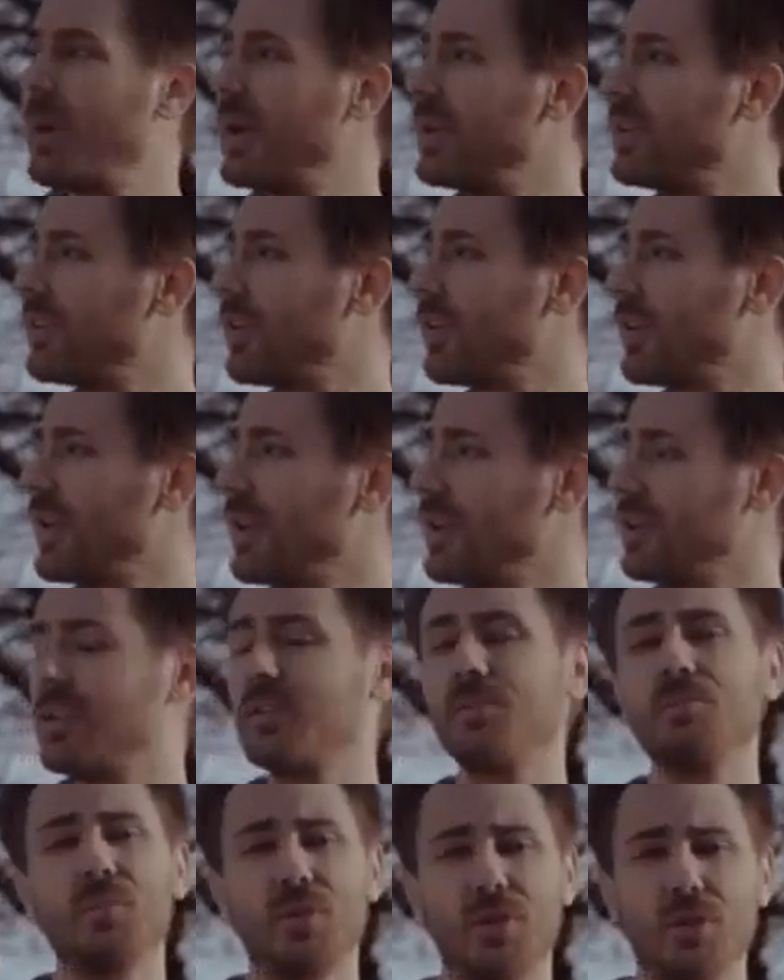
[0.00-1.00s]
based on his
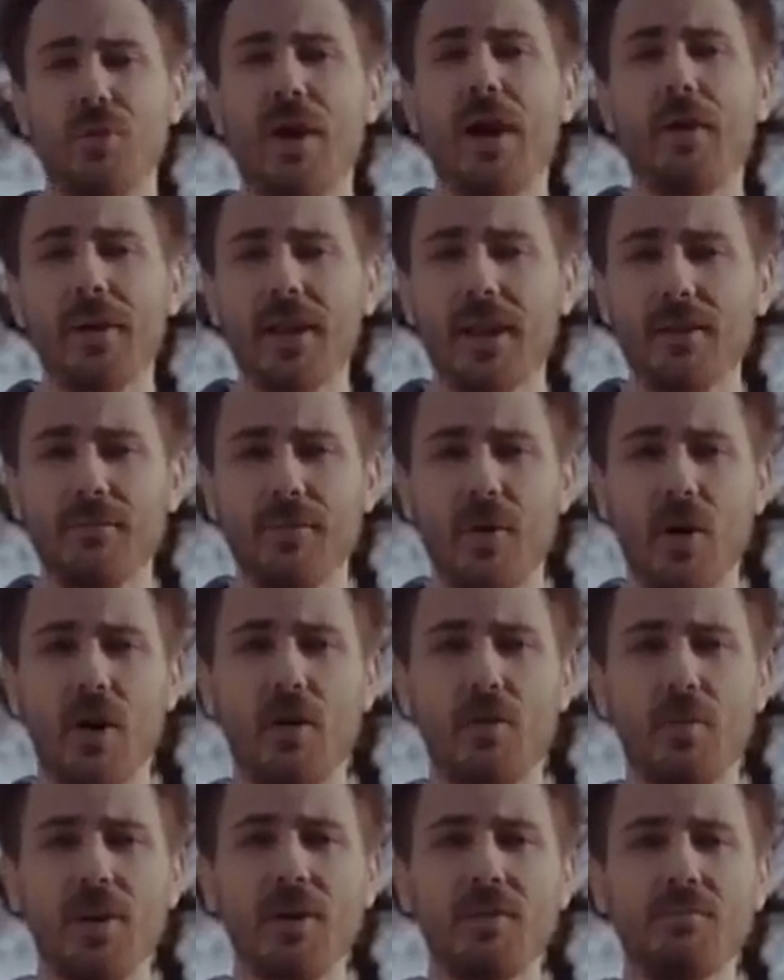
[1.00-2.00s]
surrounding
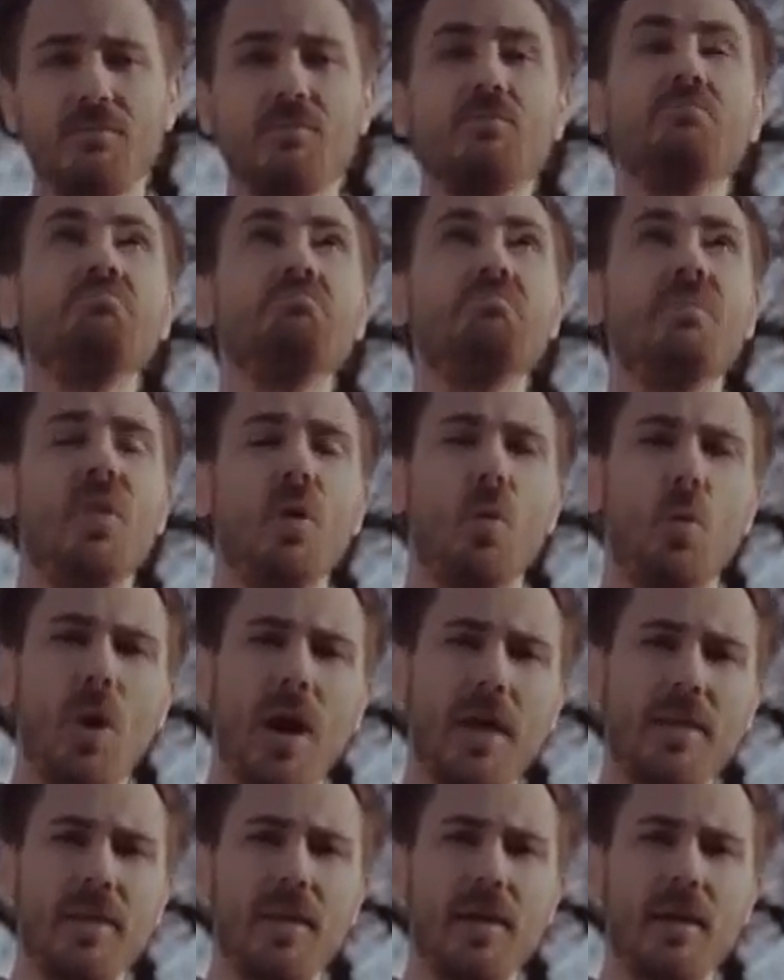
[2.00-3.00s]
environment, the
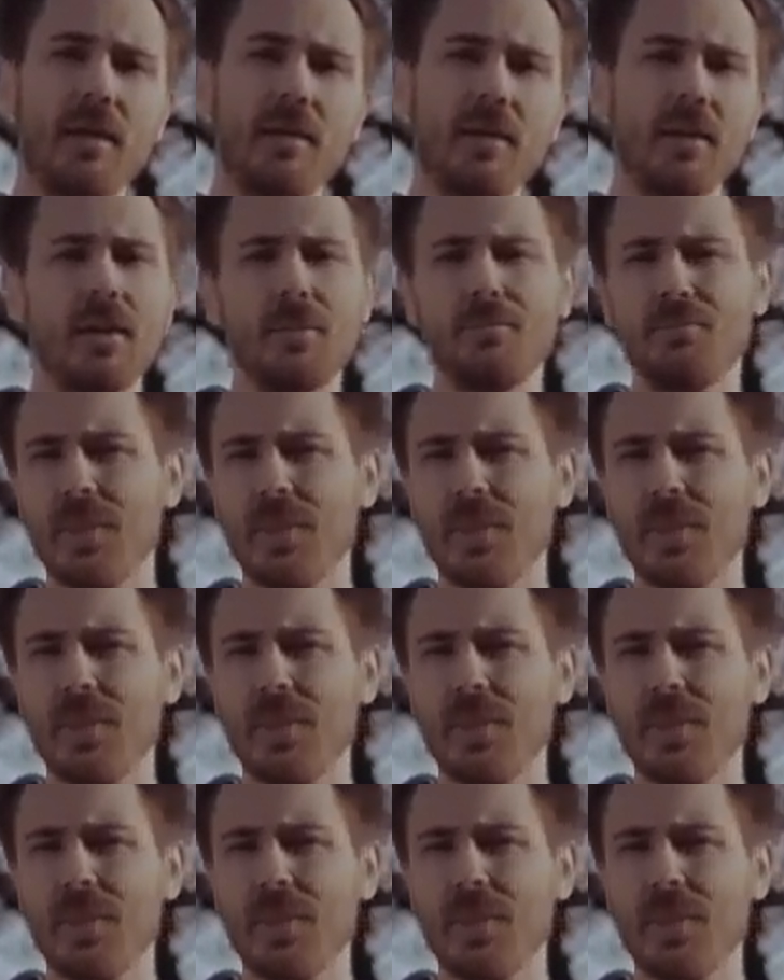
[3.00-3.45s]
weather,